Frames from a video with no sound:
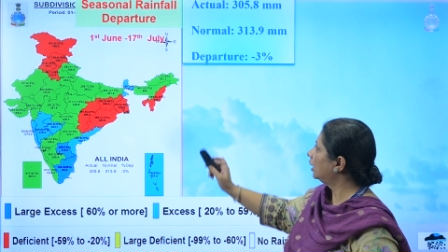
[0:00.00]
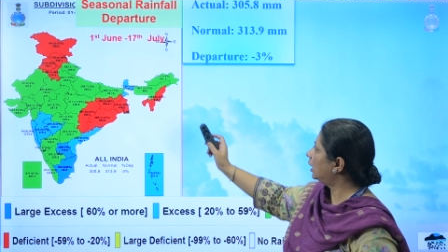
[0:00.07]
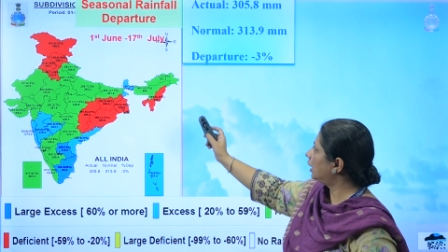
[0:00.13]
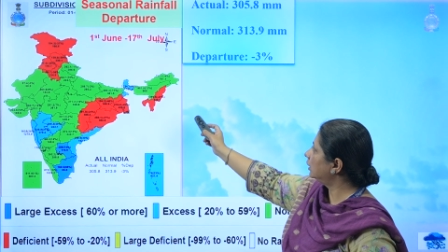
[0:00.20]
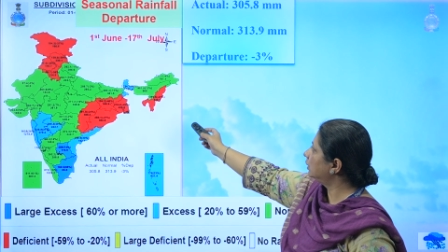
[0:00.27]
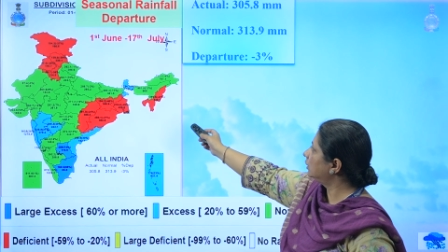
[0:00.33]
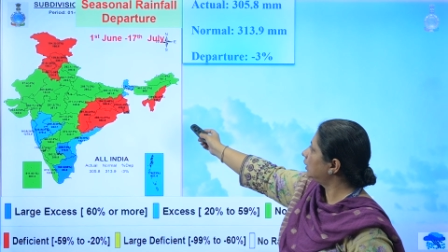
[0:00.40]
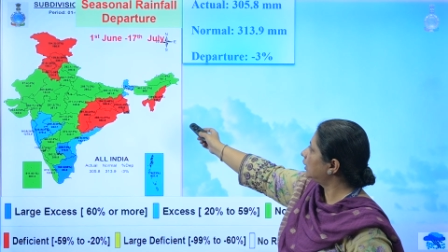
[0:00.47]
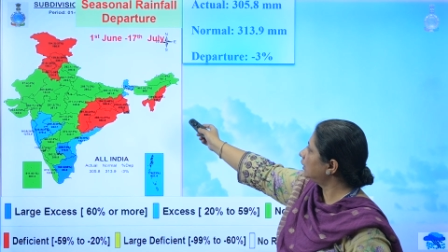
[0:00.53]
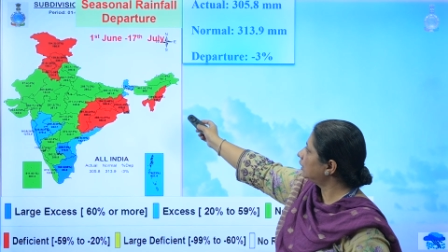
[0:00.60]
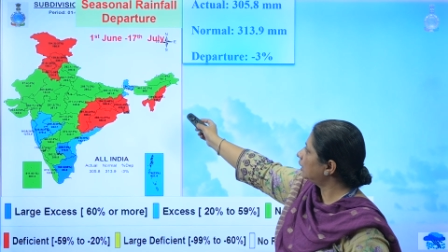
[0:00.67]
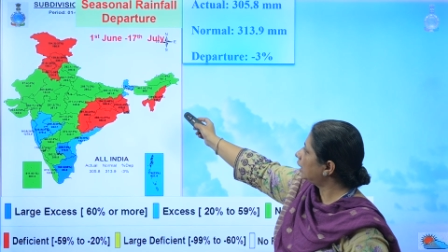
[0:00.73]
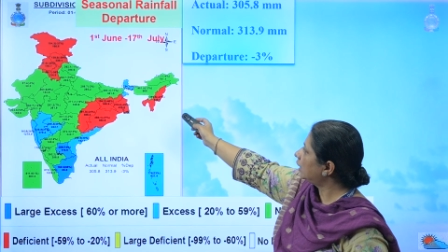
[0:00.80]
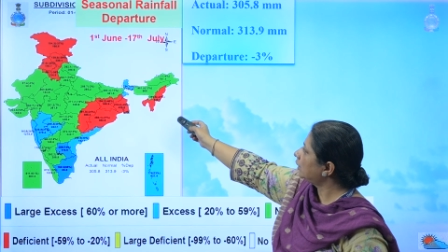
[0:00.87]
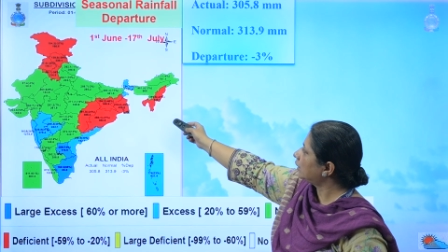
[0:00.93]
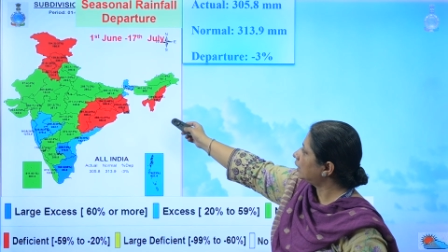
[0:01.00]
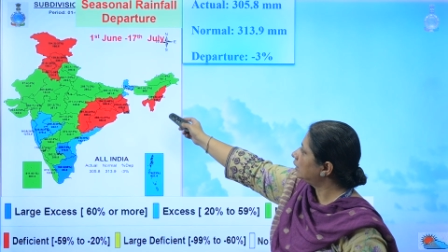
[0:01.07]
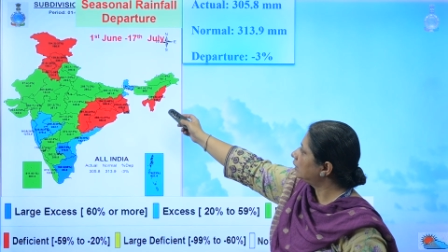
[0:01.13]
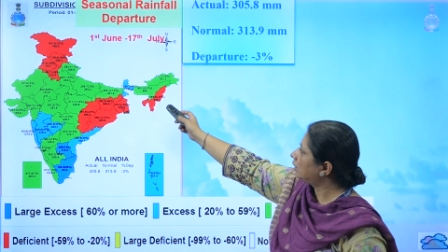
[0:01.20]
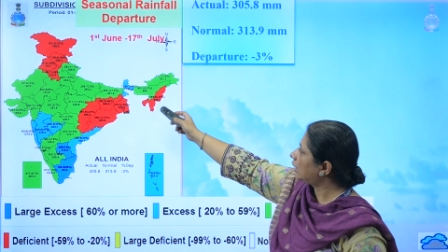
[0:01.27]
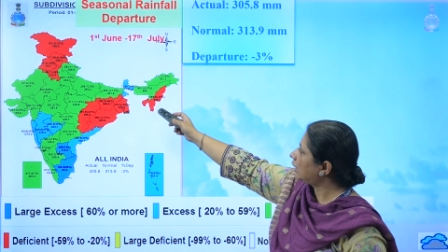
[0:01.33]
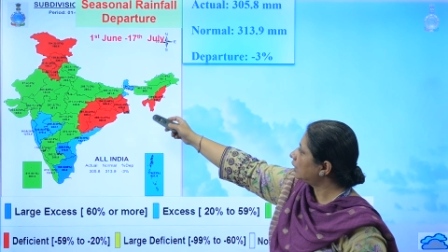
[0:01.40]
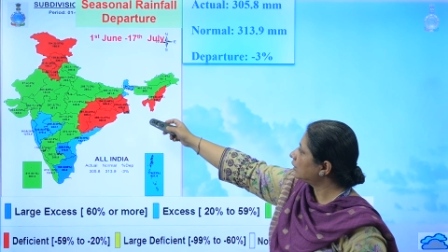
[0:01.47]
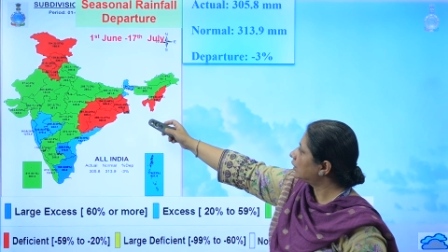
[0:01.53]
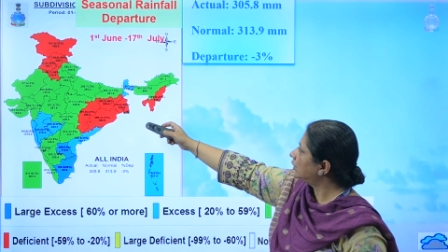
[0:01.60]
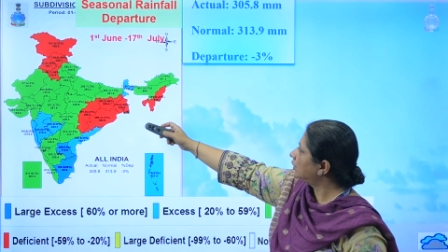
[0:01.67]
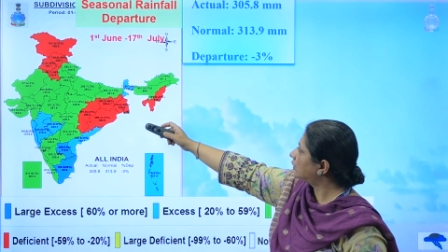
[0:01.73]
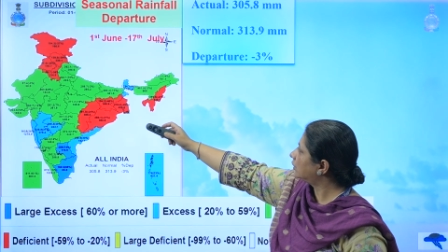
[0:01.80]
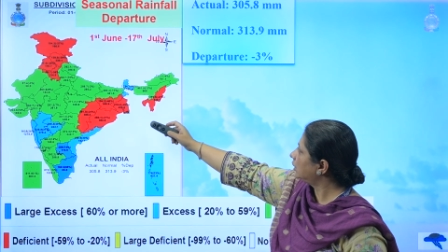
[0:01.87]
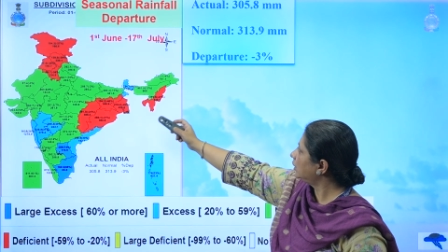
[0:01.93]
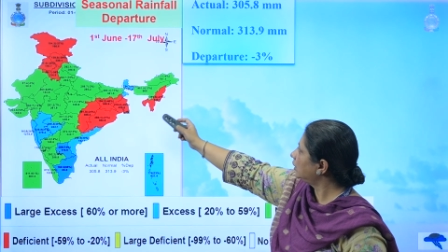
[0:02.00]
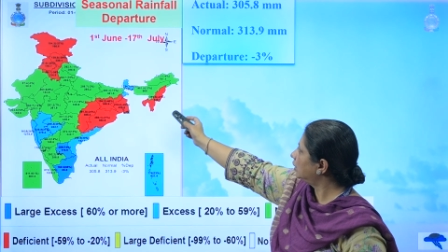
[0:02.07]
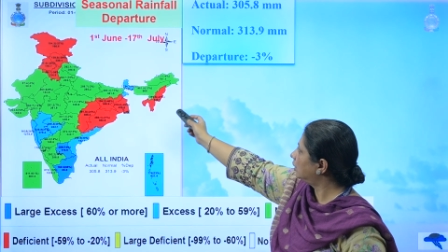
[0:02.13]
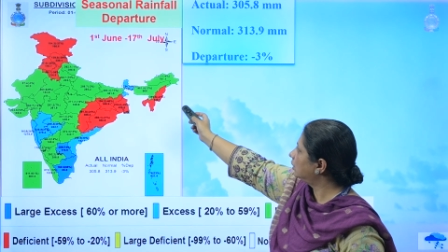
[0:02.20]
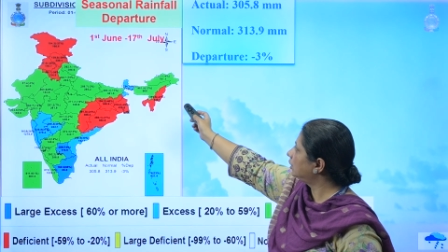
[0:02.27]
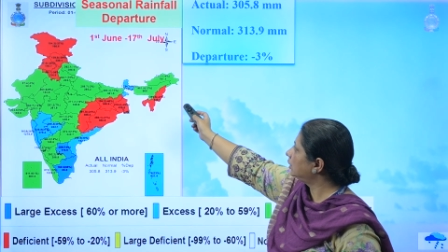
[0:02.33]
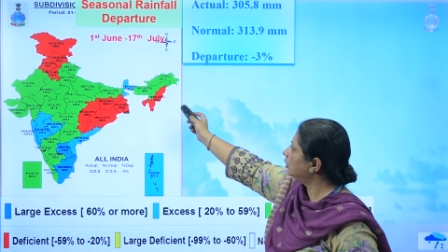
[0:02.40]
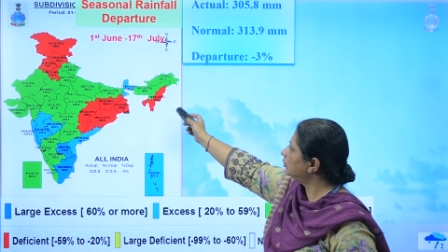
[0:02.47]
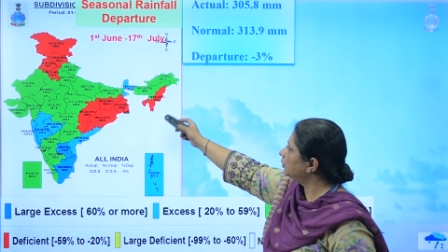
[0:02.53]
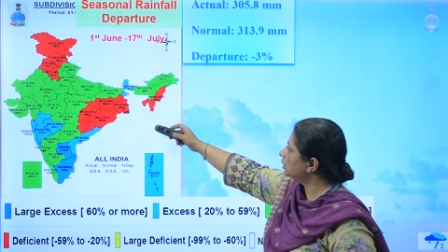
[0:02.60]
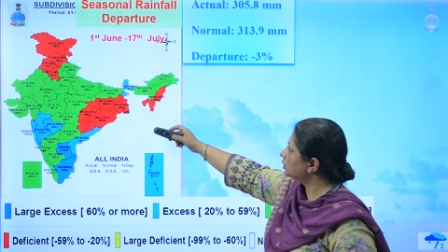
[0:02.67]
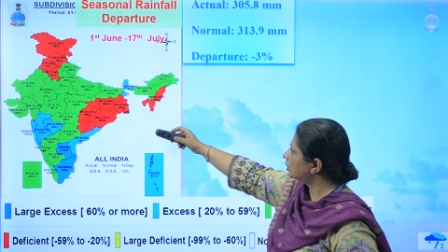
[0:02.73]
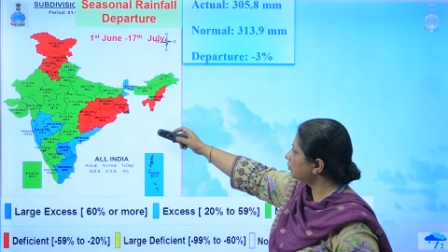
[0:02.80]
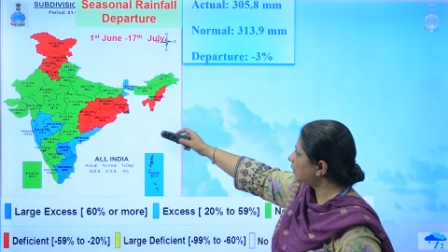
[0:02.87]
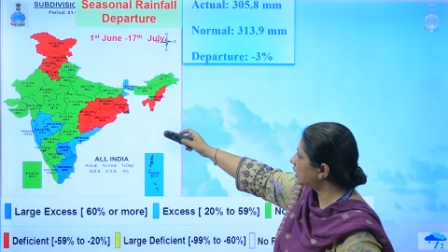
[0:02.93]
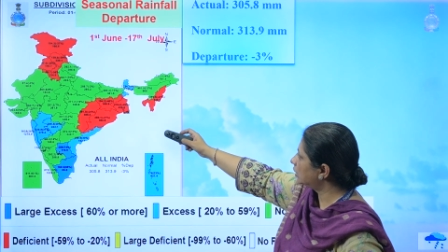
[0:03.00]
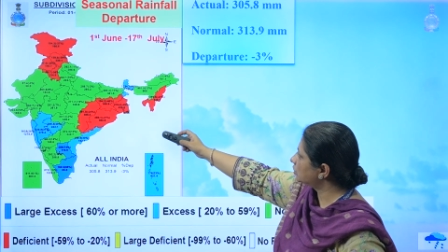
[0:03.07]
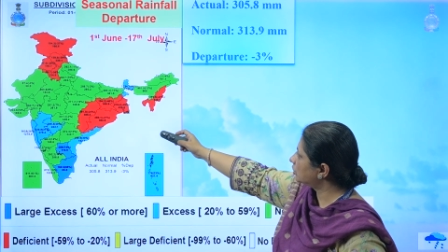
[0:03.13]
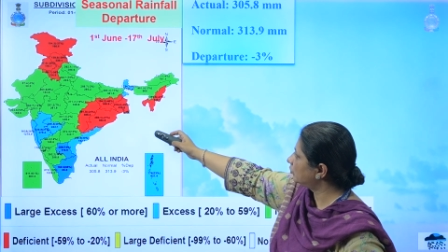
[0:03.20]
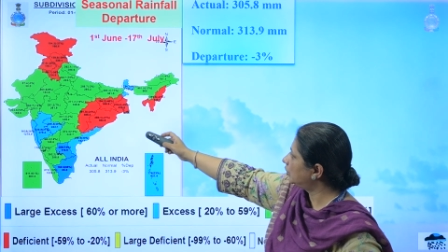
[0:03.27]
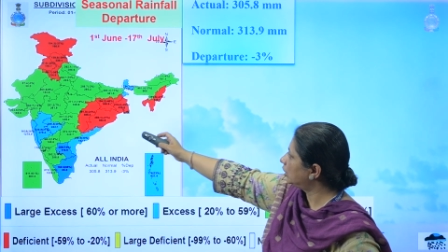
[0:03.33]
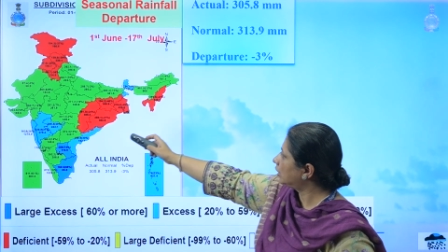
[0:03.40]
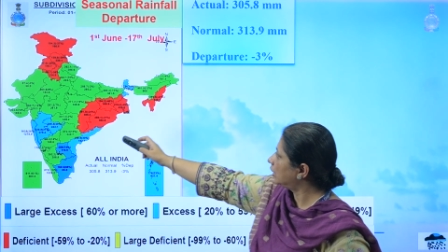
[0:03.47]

Other than that, entire country, the major parts of the